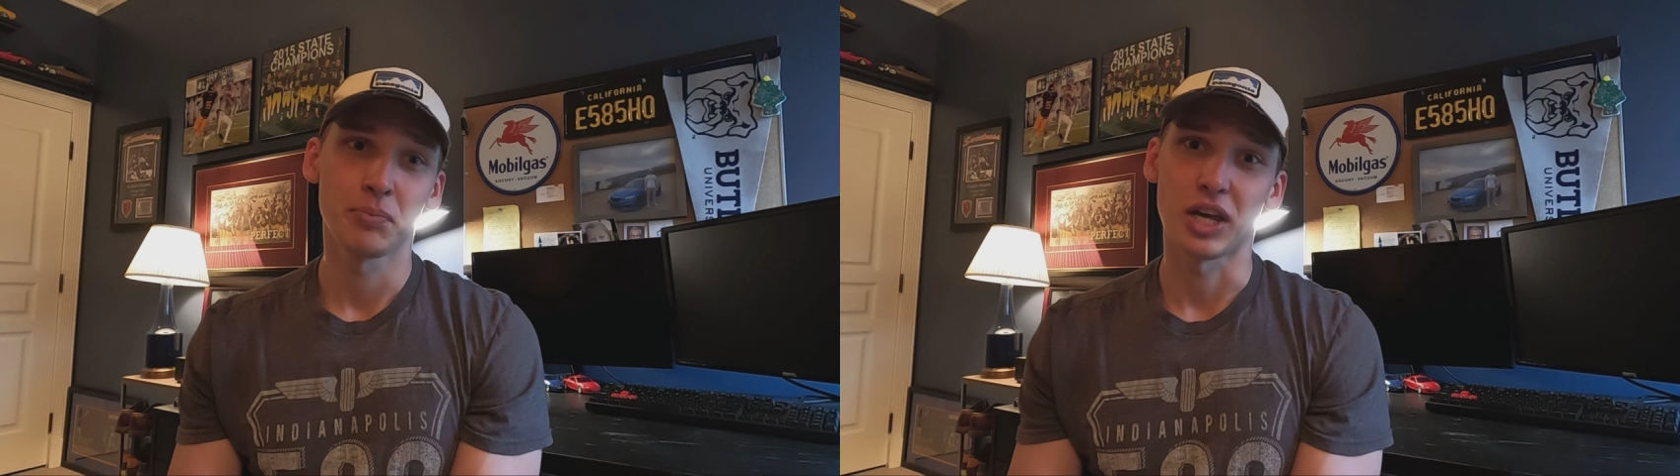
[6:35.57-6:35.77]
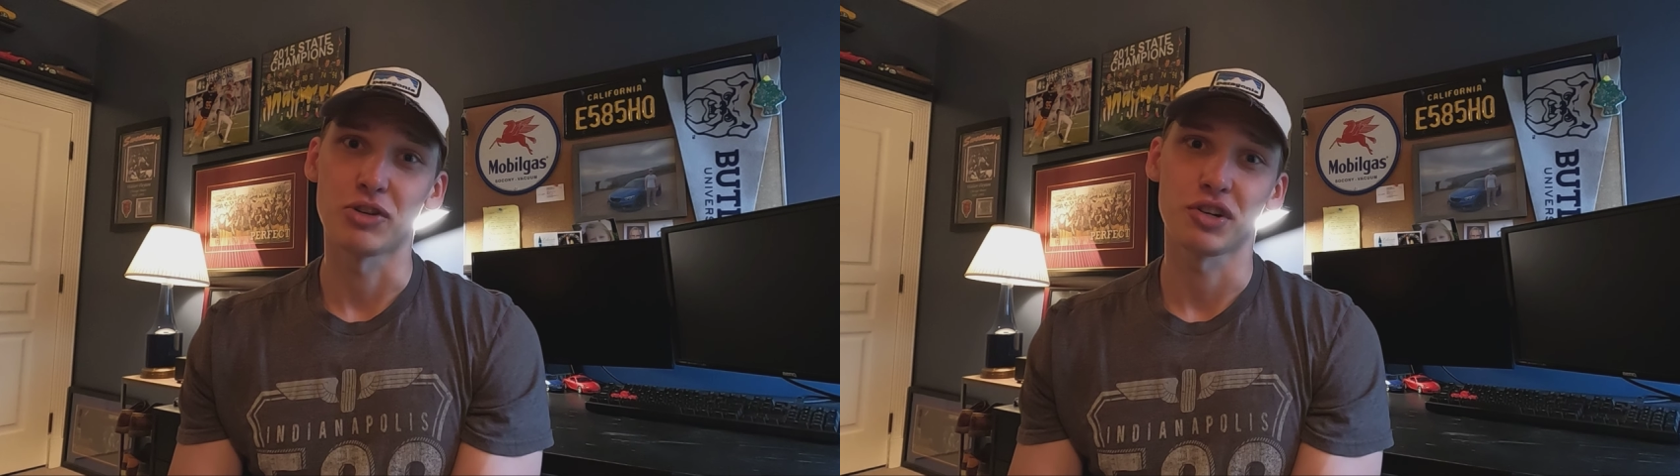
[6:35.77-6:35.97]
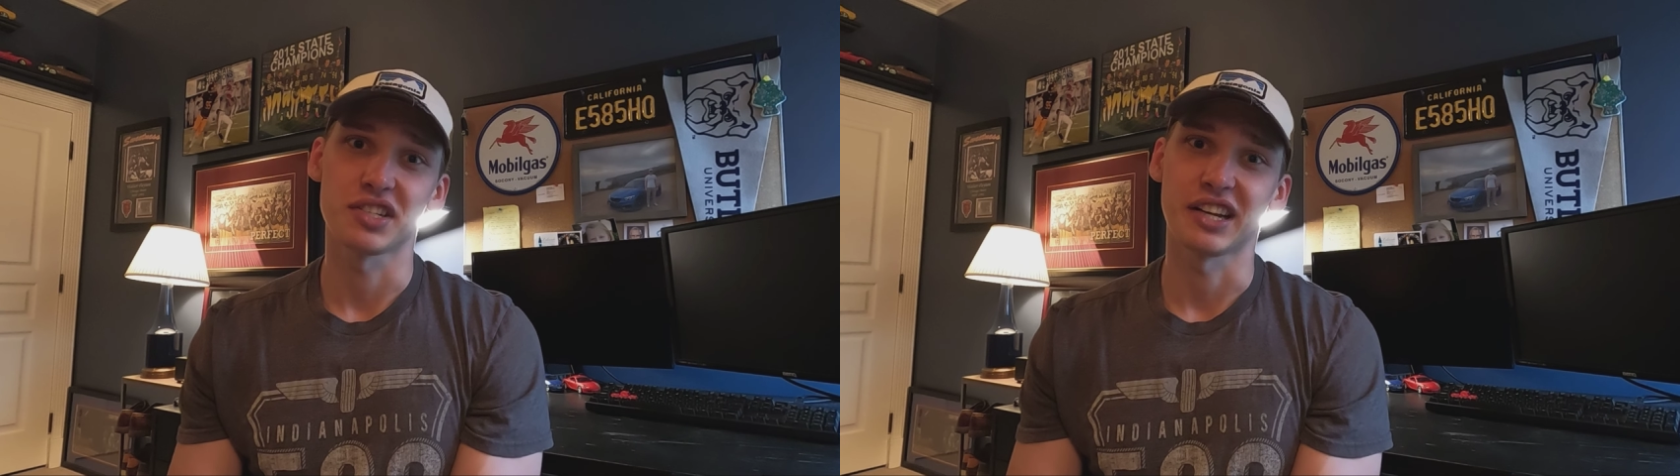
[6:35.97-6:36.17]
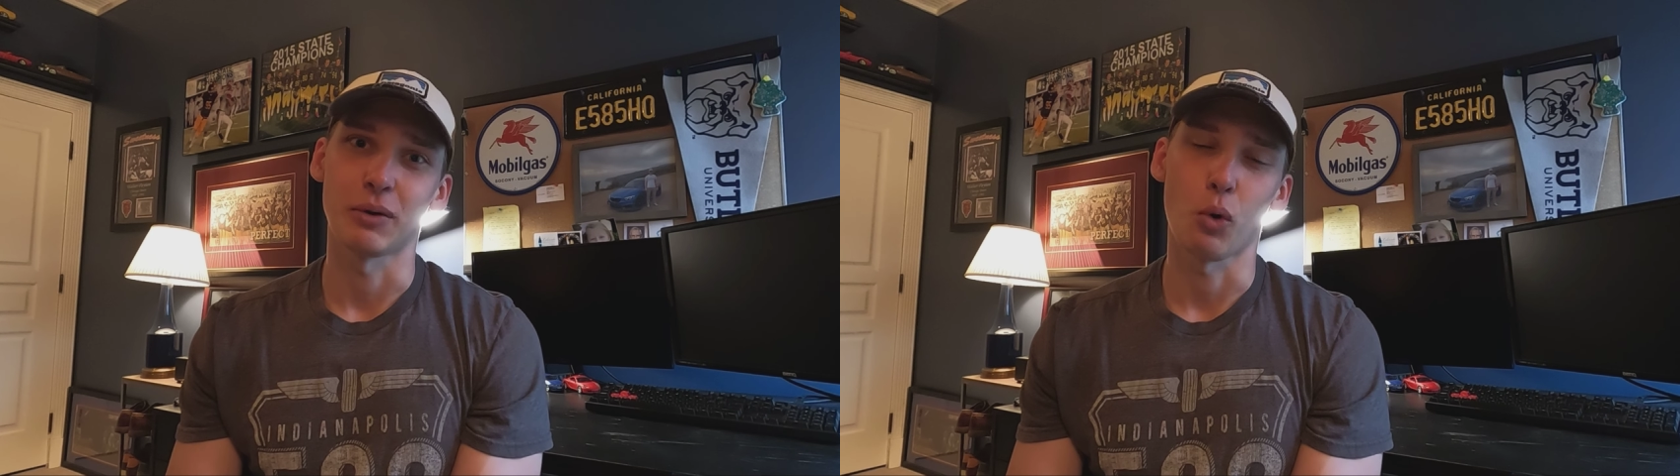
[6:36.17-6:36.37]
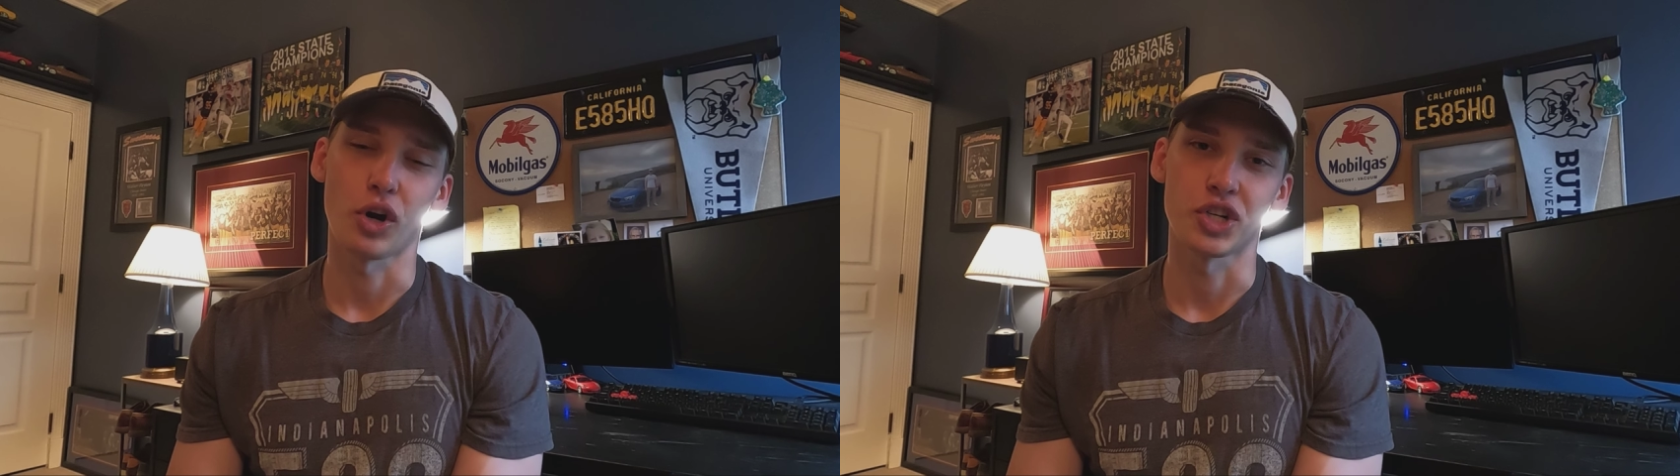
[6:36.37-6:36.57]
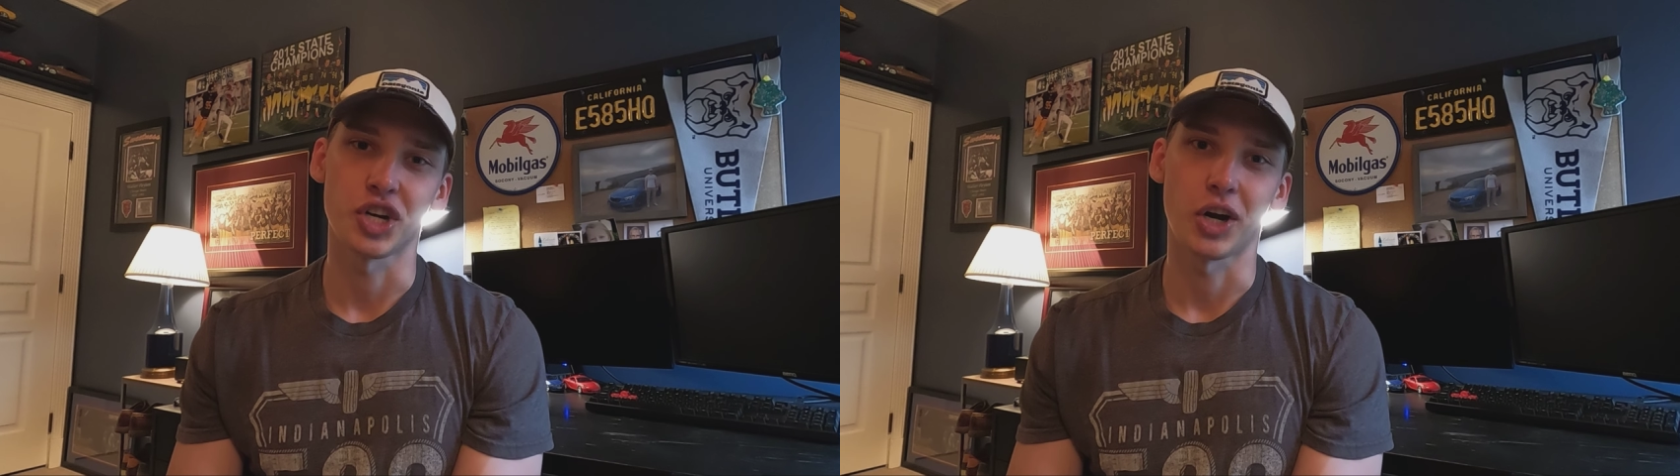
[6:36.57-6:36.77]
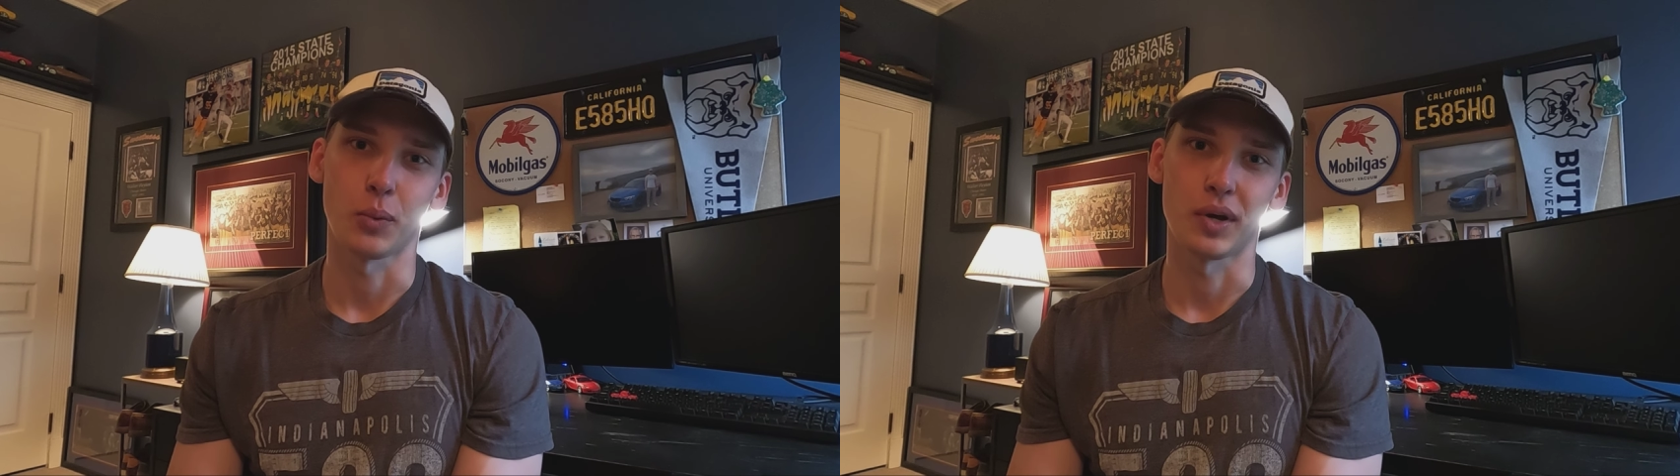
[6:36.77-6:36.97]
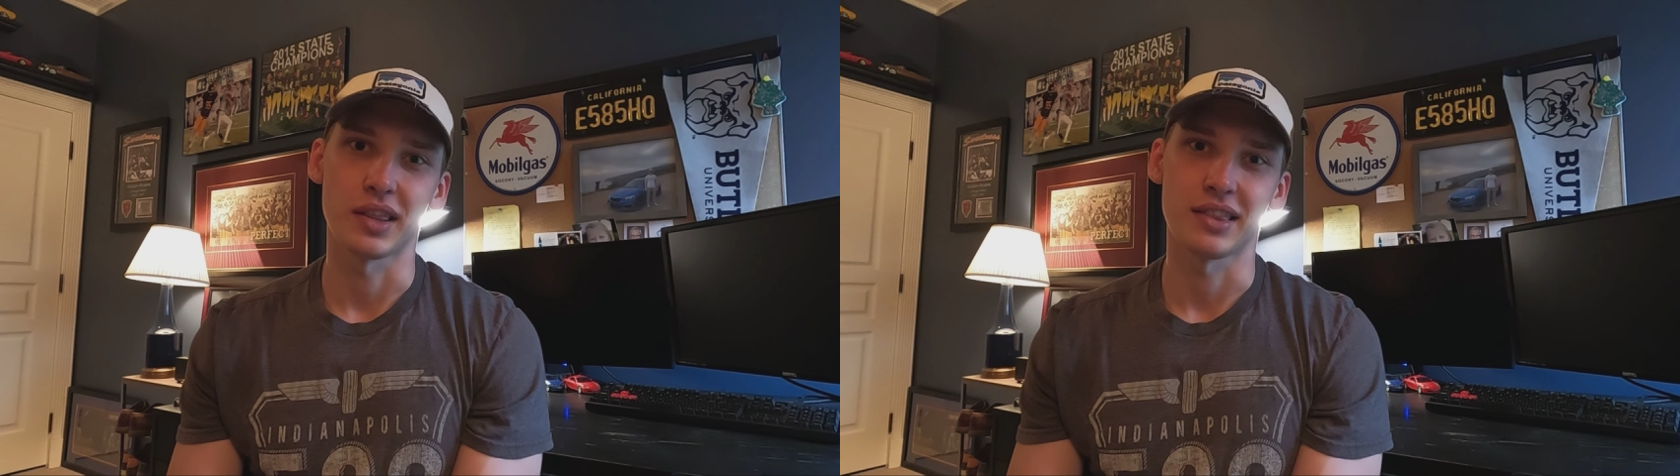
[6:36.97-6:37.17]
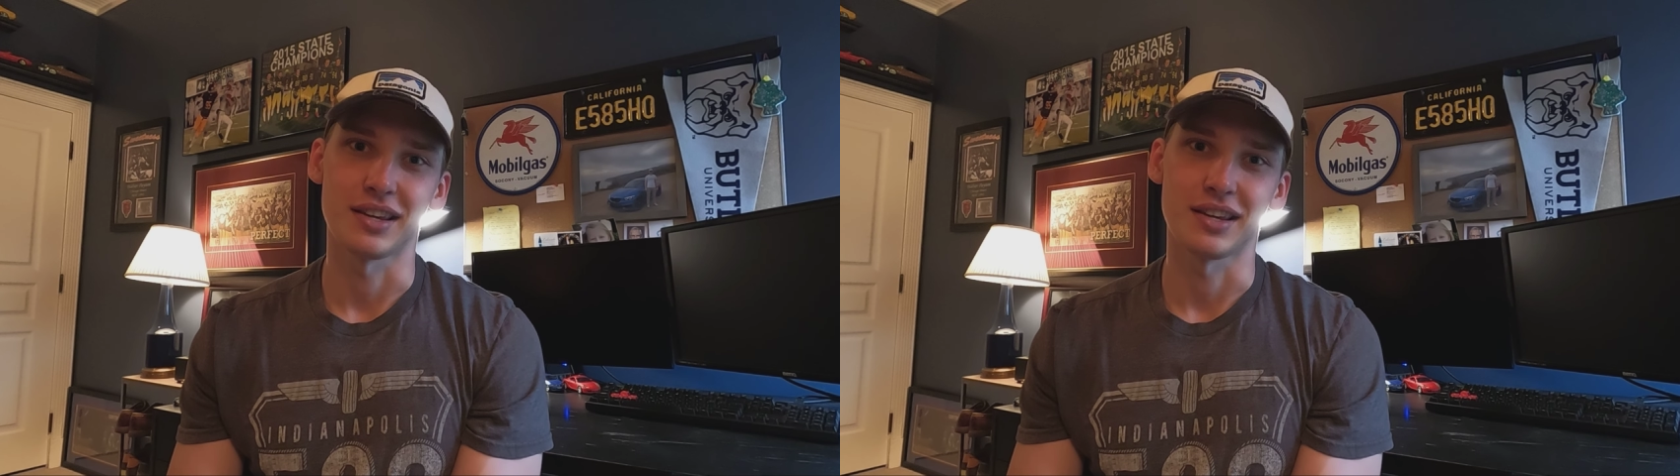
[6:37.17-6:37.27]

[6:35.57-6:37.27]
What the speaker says: interesting and want to share with